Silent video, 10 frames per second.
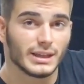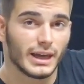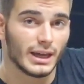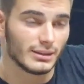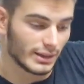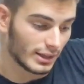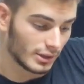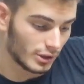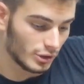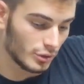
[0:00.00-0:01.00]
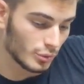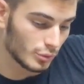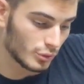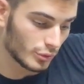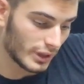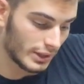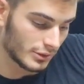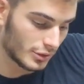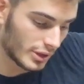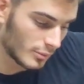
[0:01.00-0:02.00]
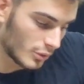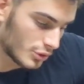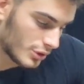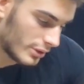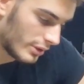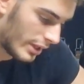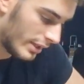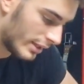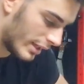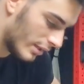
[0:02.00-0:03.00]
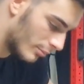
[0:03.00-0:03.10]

and then you do a turning motion and again